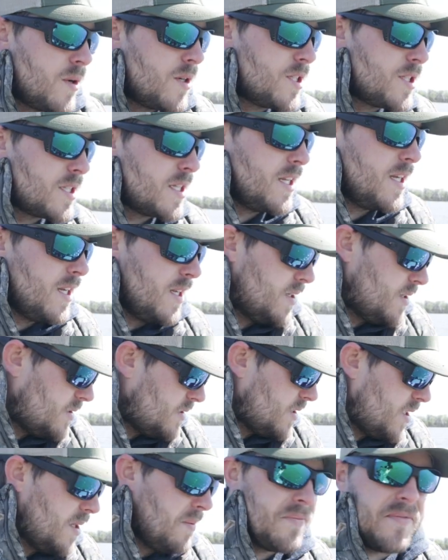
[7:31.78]
we're just gonna
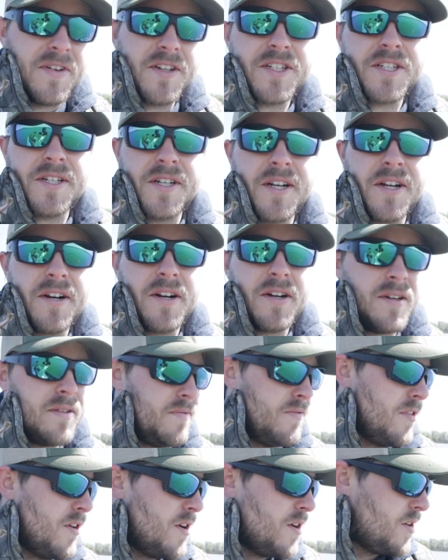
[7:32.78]
keep fishing here,
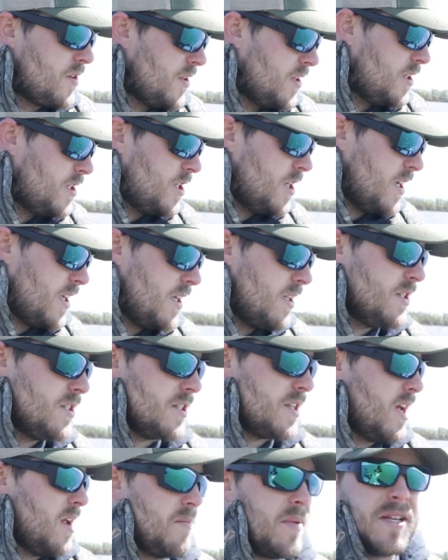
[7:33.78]
vertically jigging,
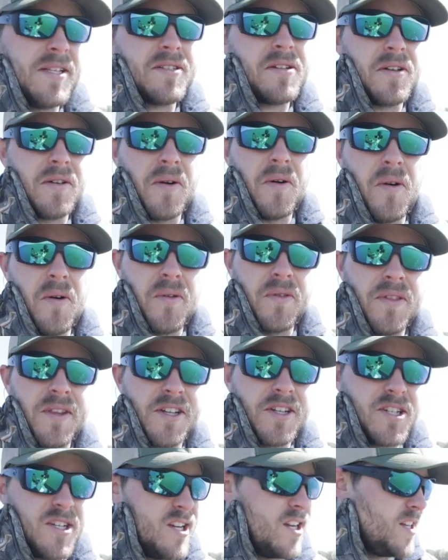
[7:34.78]
just kind of basically holding
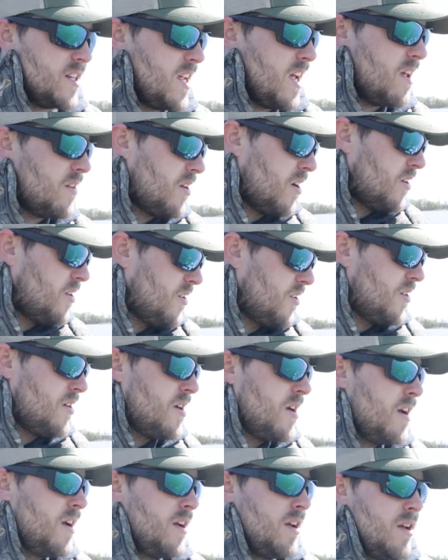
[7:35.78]
the jig down under
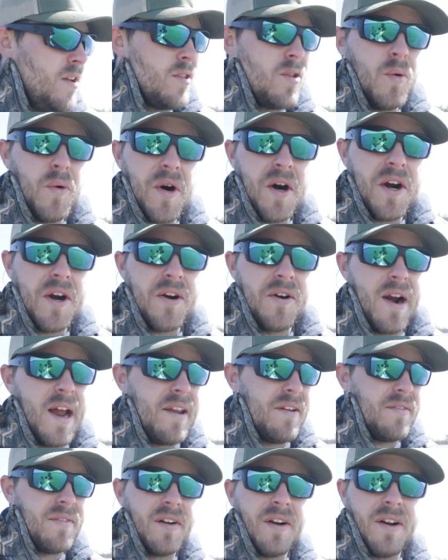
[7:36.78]
the water right
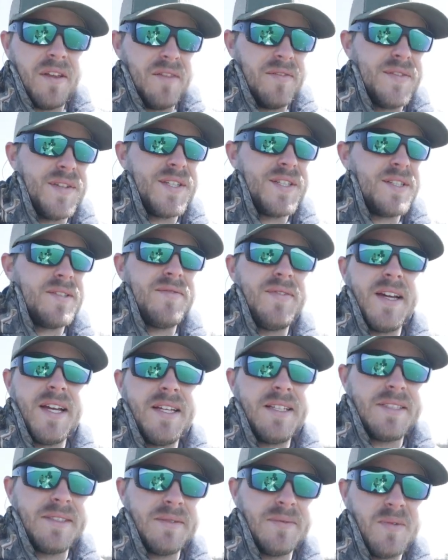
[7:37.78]
in front of the fish's
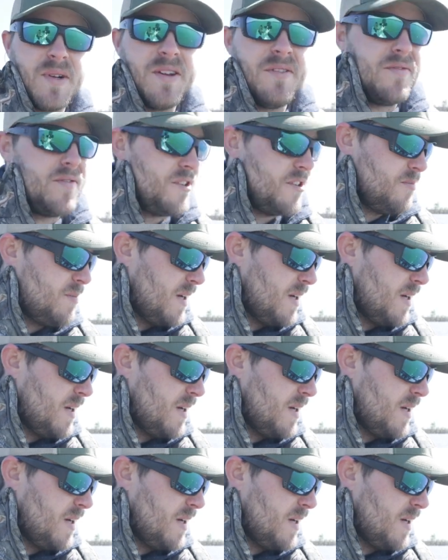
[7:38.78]
face and waiting for a